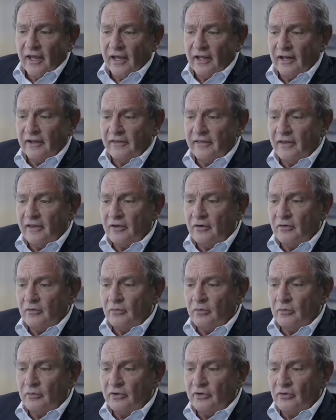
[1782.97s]
And I think
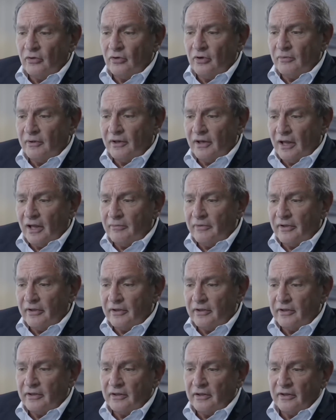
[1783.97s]
when we talk about
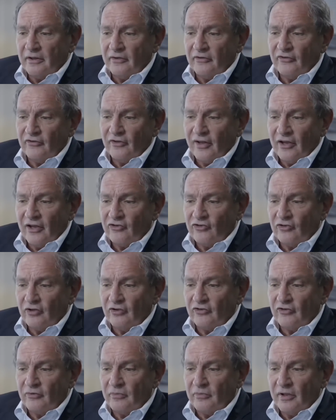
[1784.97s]
Abe and his
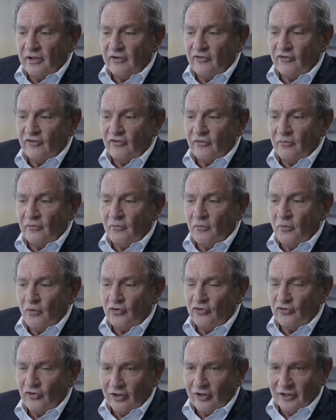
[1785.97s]
nationalism, it's
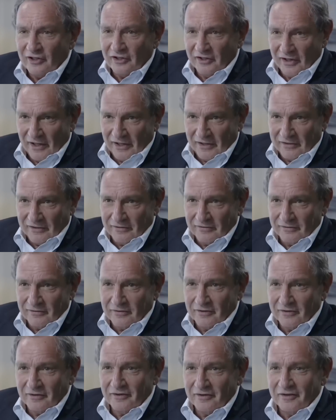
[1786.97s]
more subtle than that.
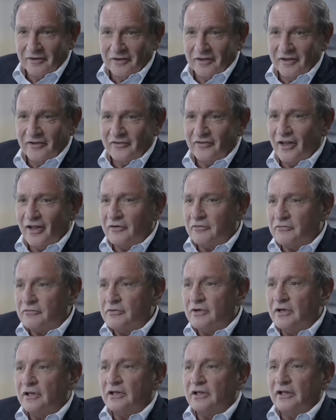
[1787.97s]
He's not
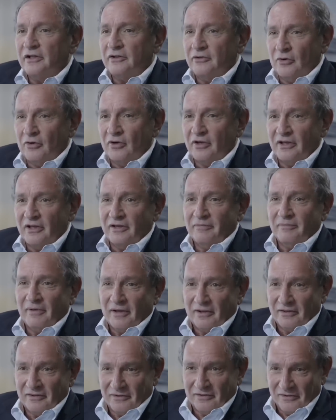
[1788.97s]
really talking
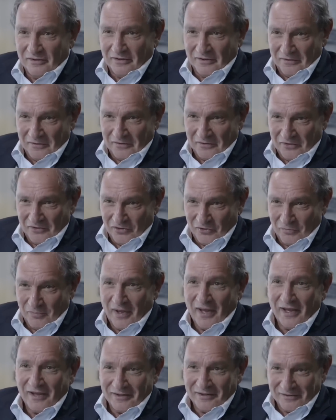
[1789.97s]
about, you know,
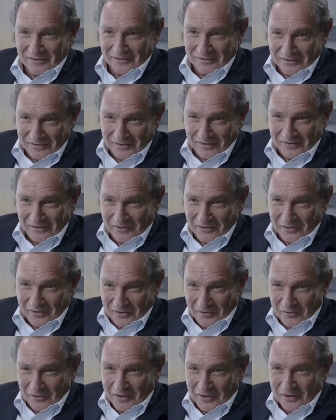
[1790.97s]
Japan
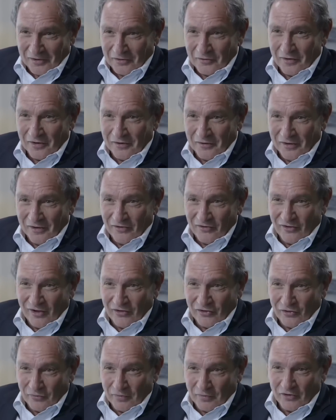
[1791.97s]
creating a greater East
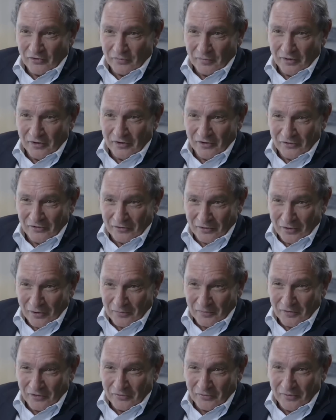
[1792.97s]
Asia
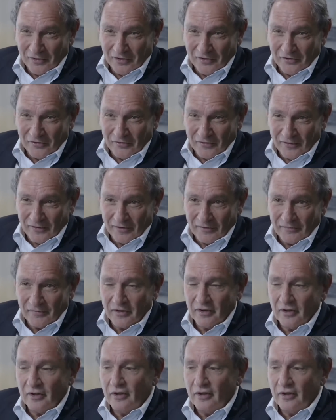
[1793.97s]
co-prosperity sphere.